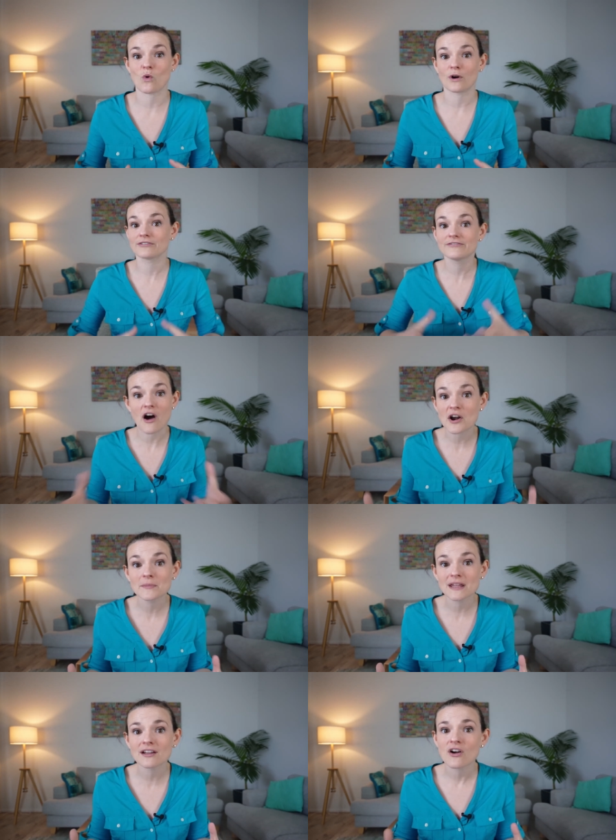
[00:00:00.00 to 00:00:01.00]
or
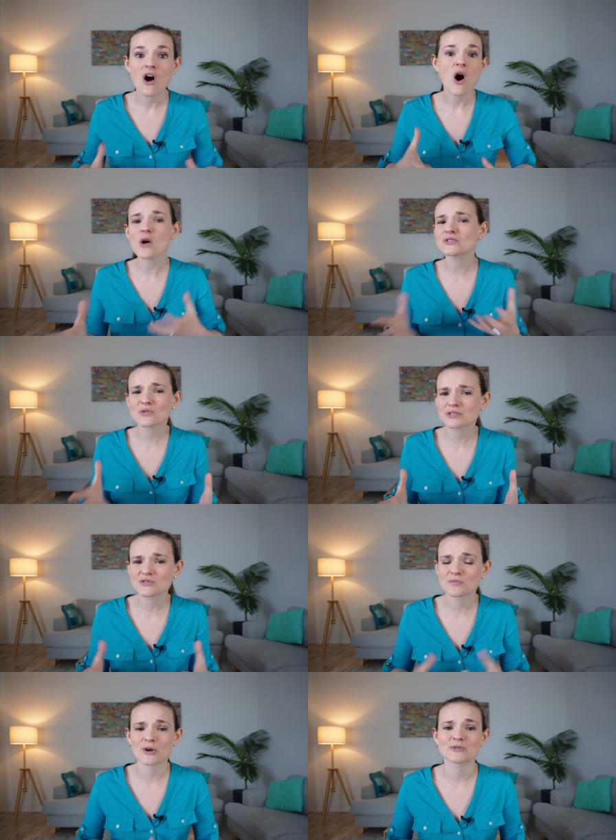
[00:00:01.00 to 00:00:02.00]
farming, all
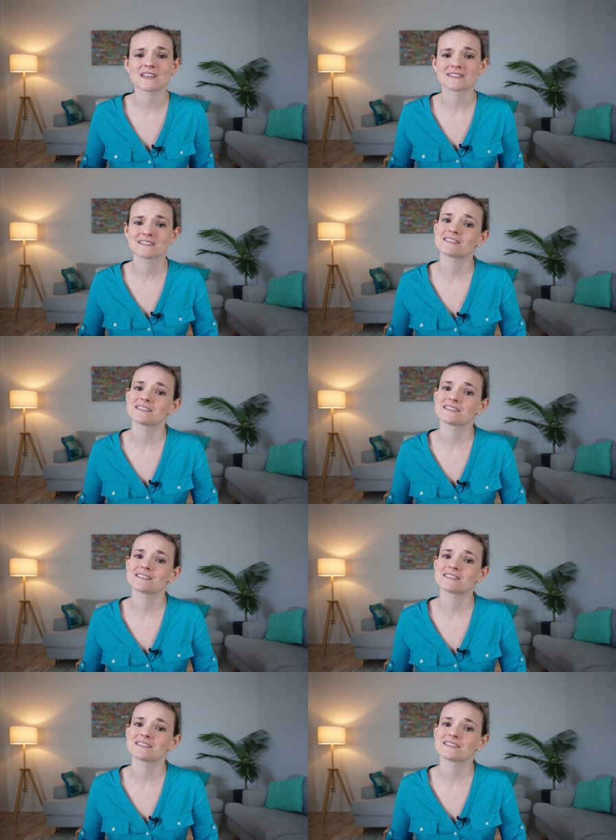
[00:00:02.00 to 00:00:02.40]
sorts of processes